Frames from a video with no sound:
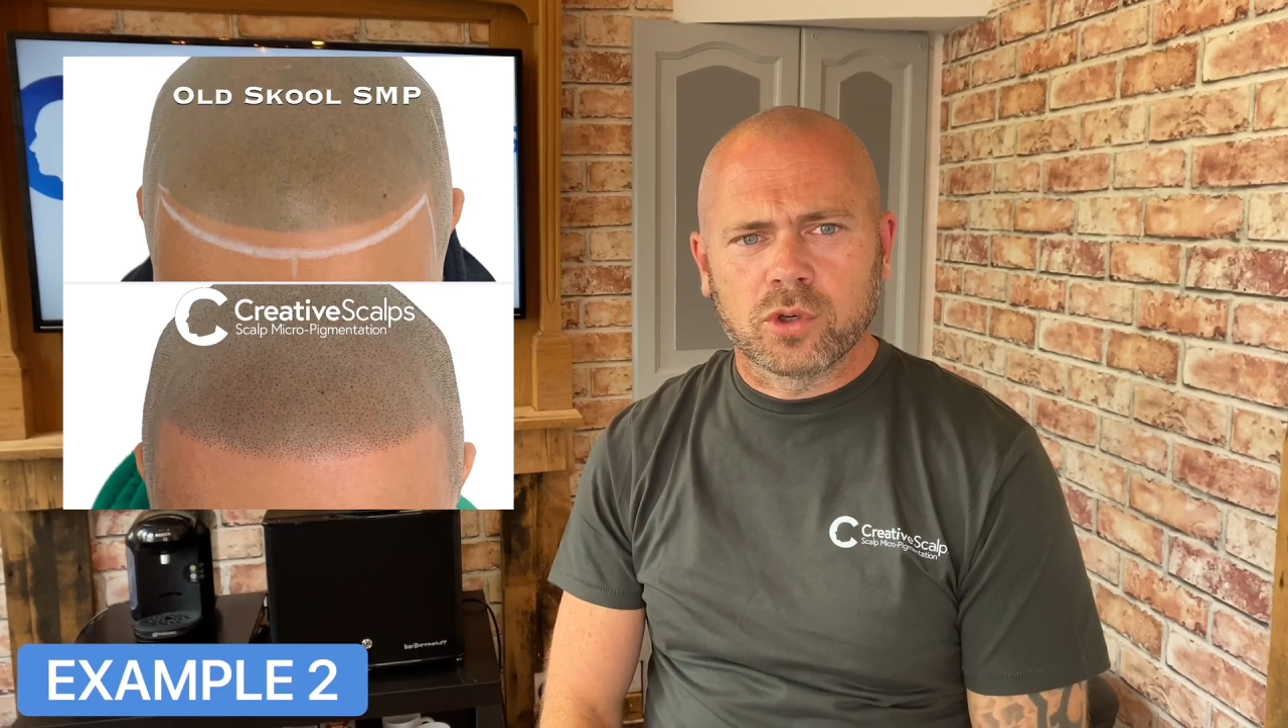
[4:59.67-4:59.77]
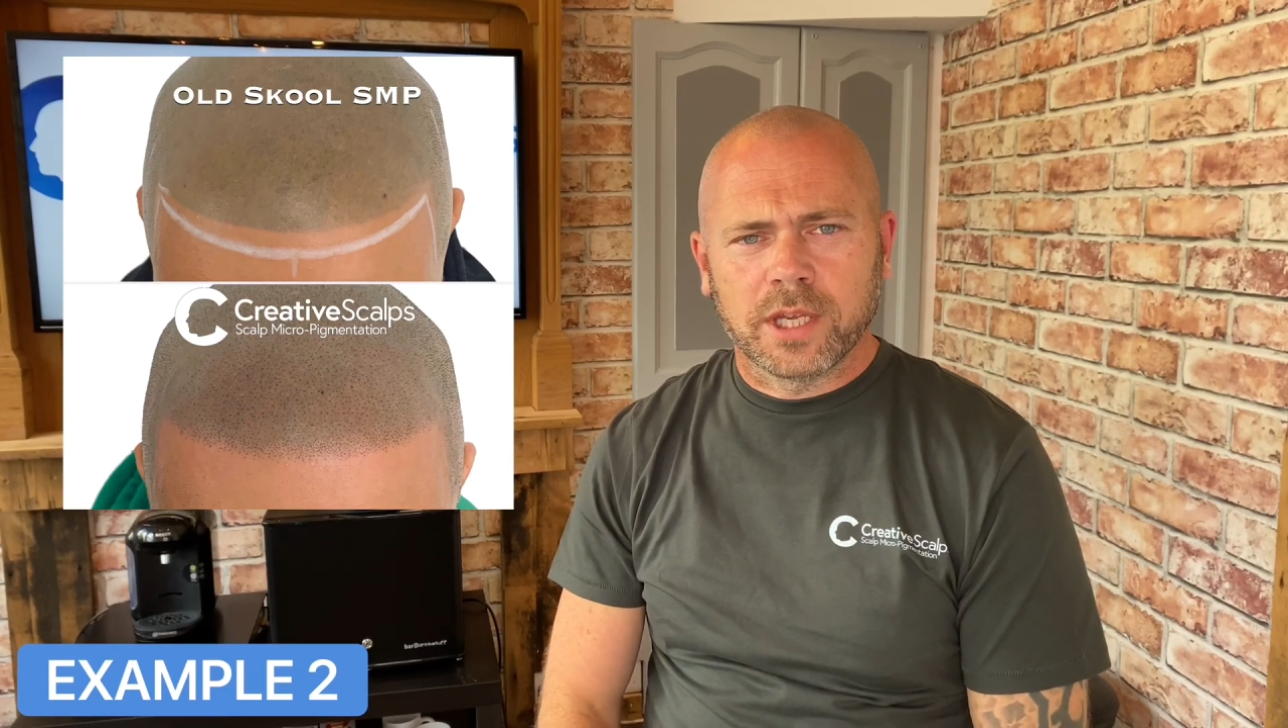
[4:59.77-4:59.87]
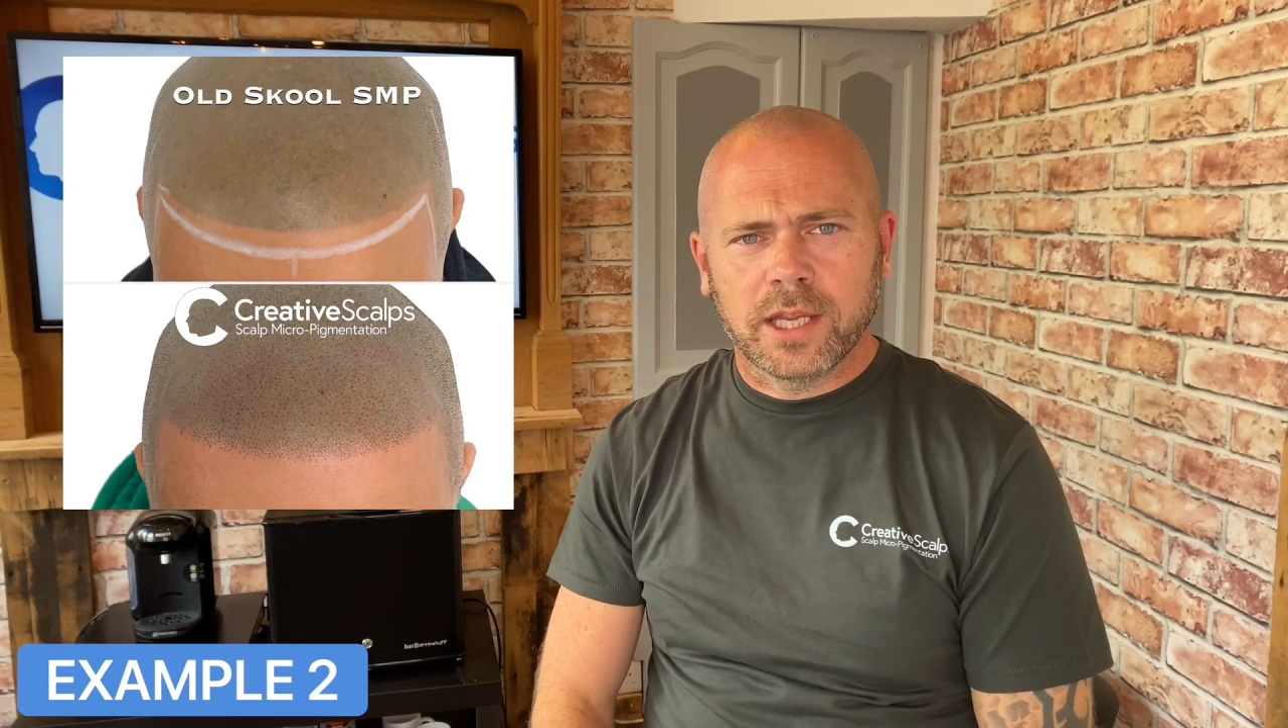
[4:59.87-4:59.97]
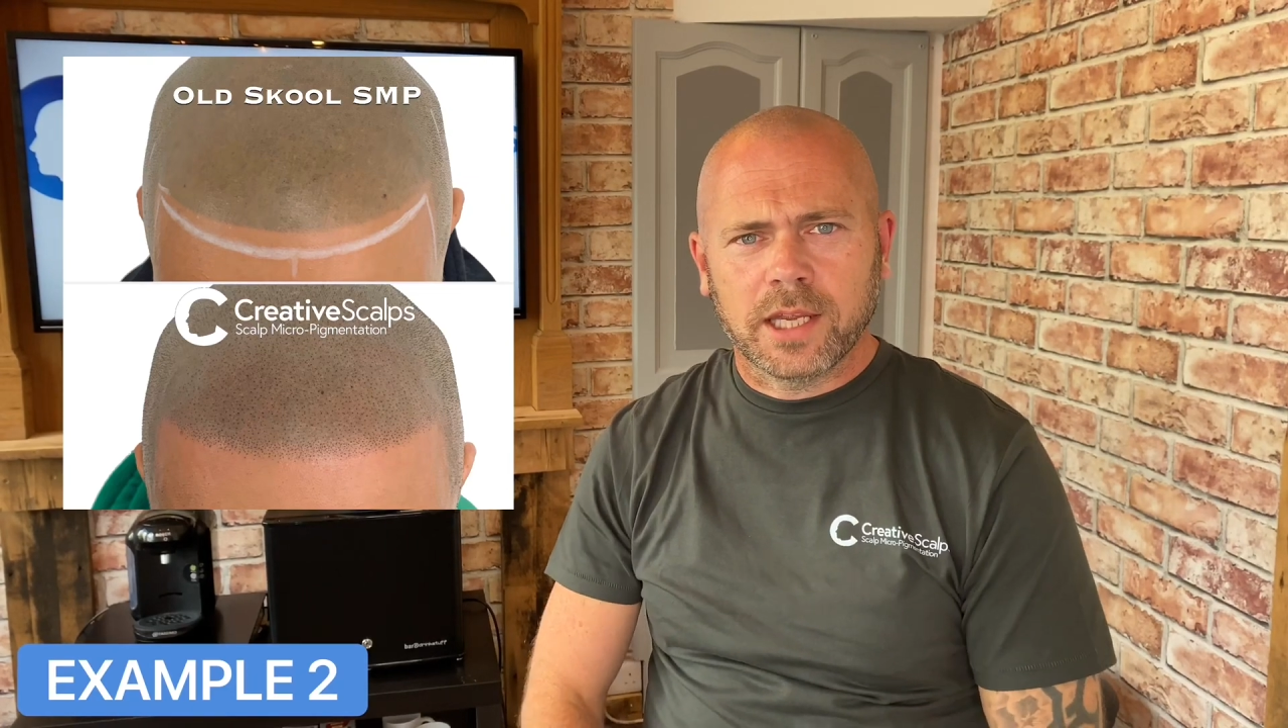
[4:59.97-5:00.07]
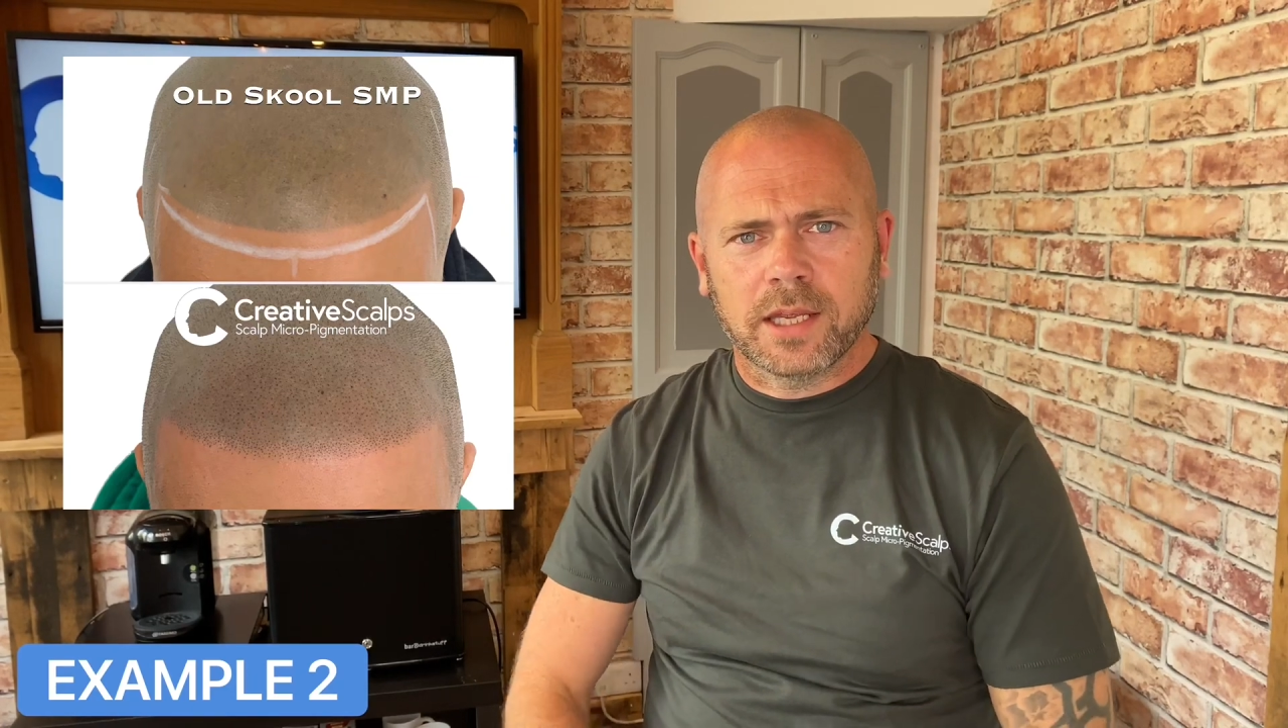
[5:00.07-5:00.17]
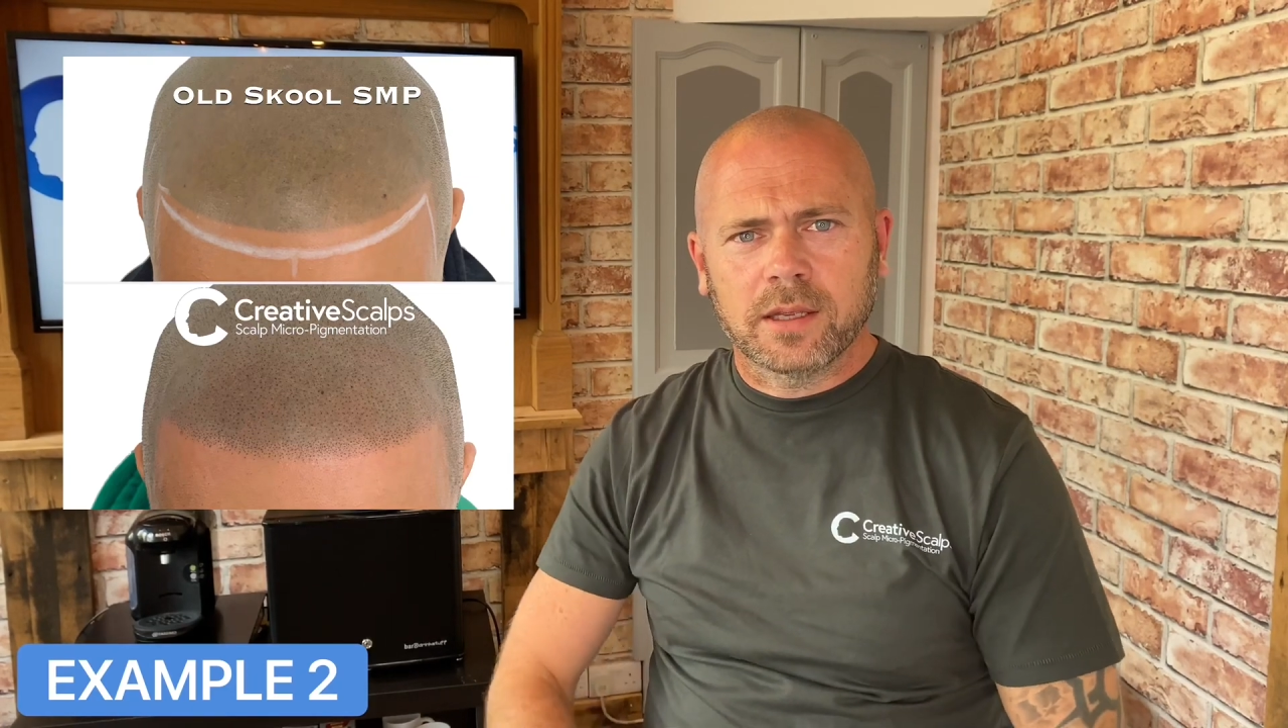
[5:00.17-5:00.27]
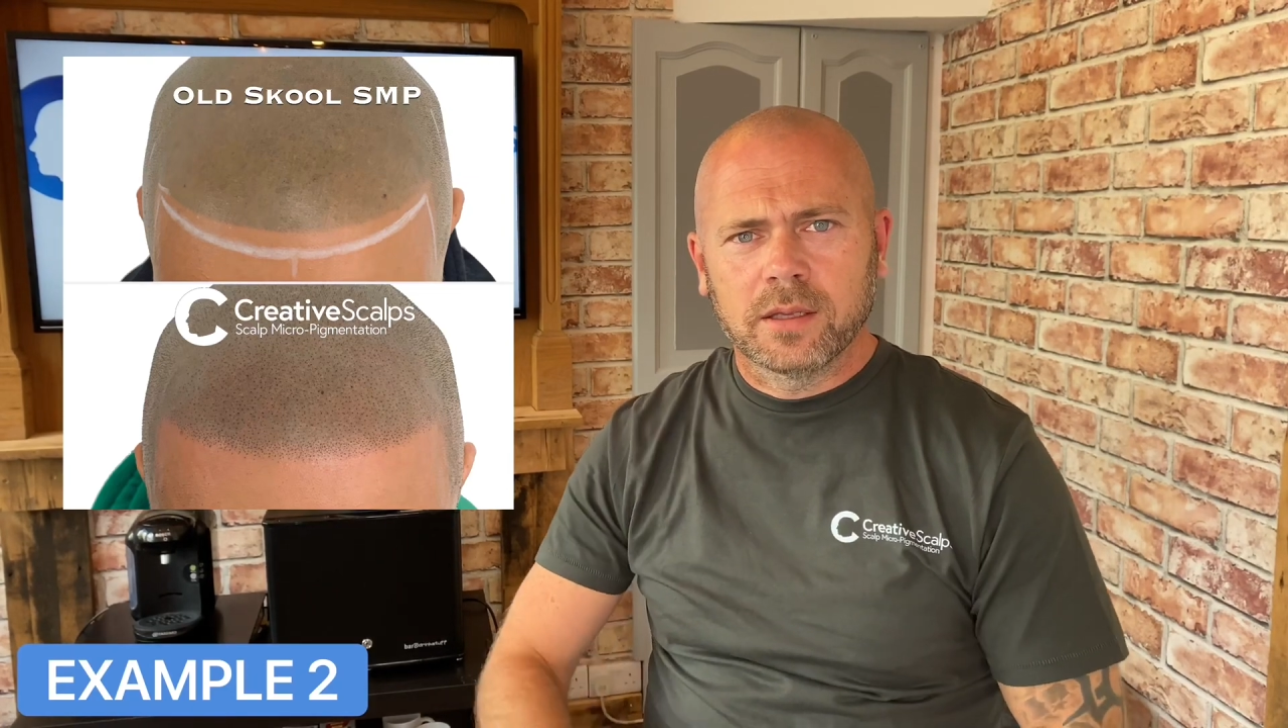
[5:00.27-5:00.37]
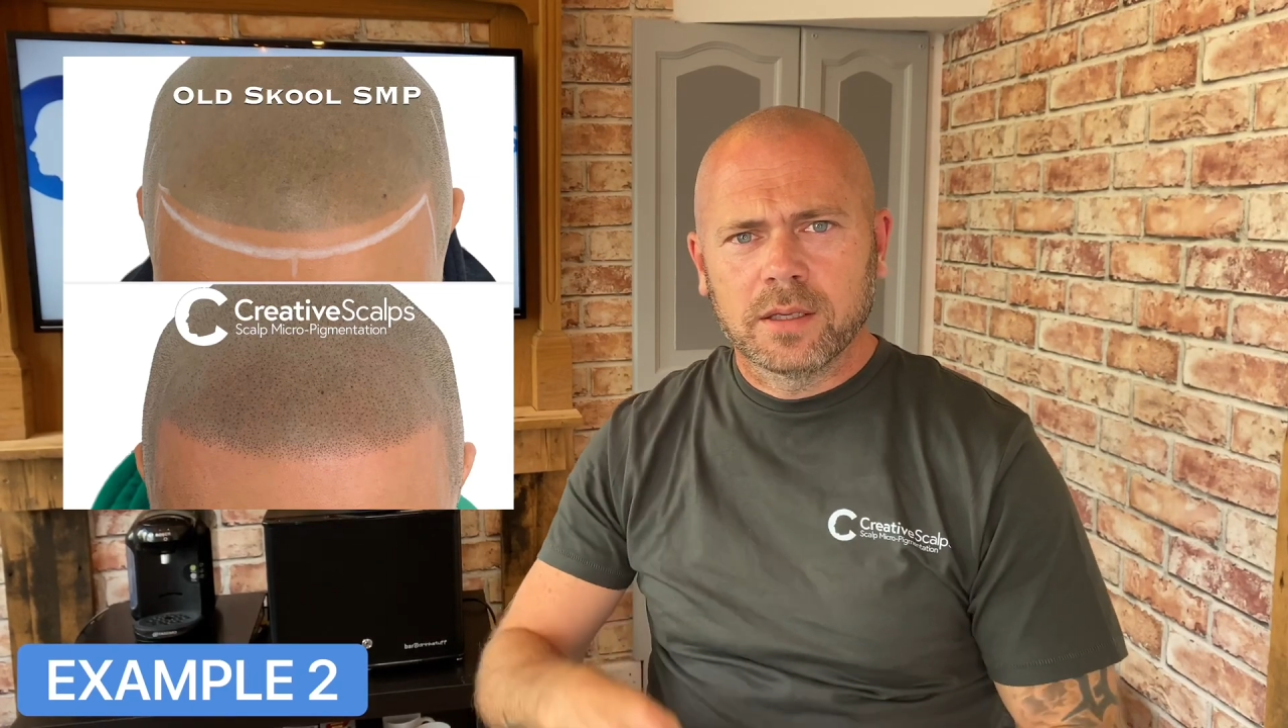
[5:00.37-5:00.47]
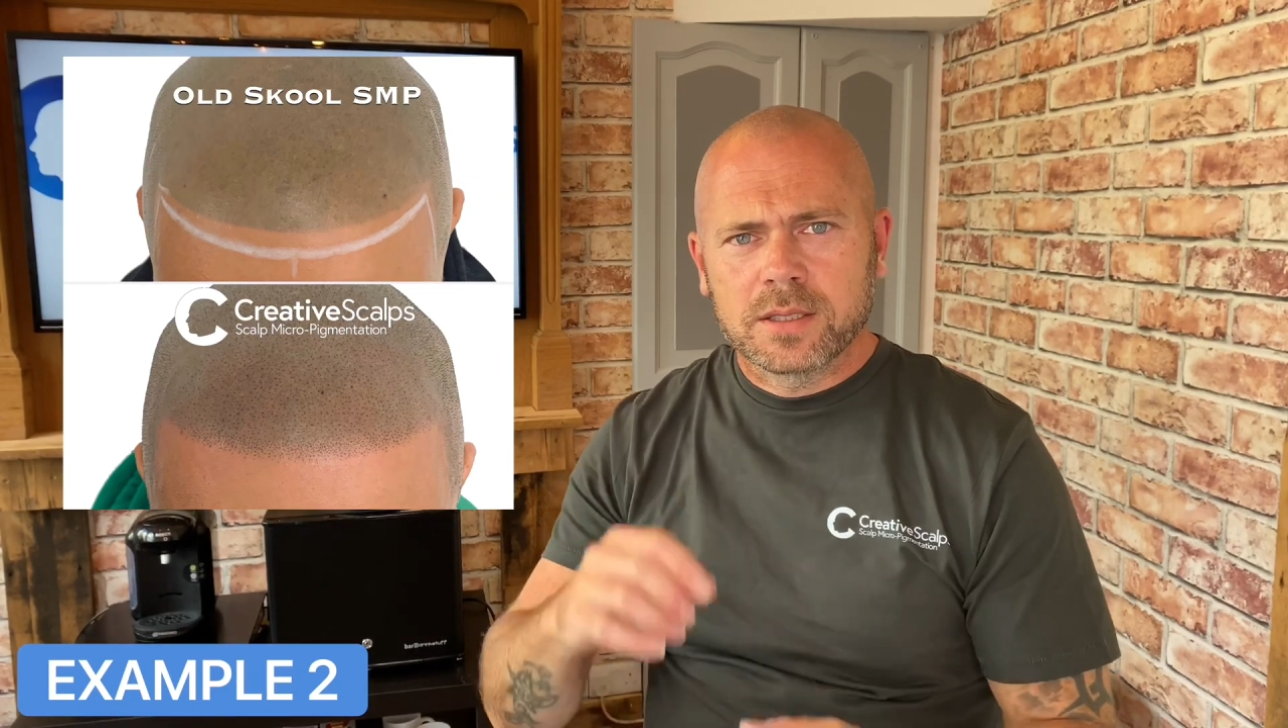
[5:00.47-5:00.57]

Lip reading: here.